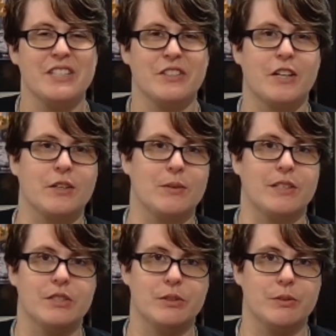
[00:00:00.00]
You're not
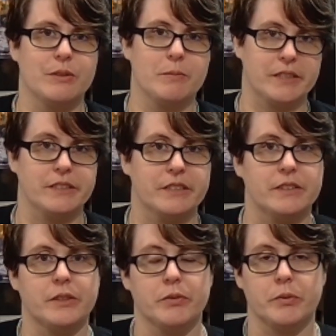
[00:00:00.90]
going to completely
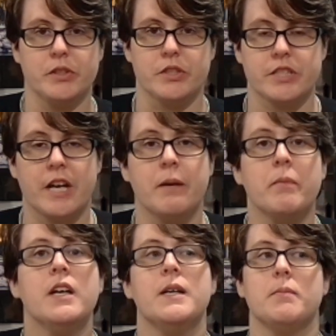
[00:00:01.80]
ruin your time,
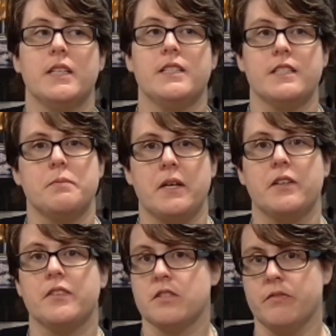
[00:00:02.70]
but it does depend
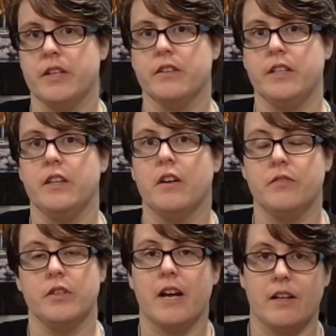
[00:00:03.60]
on the severity of
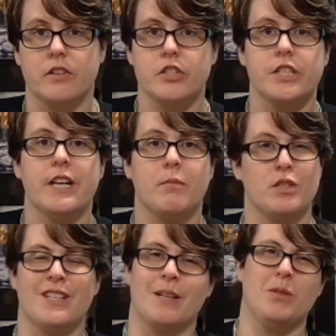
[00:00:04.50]
your allergy, how much
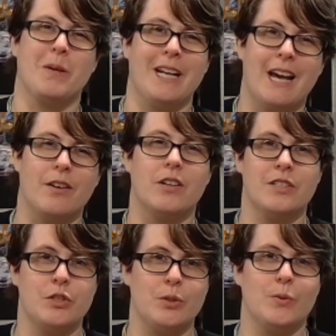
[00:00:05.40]
time you might add
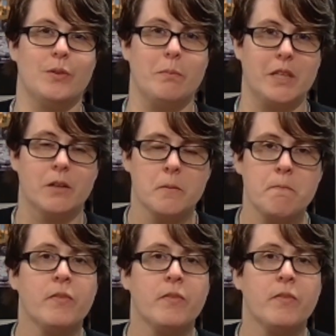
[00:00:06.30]
on to the meal.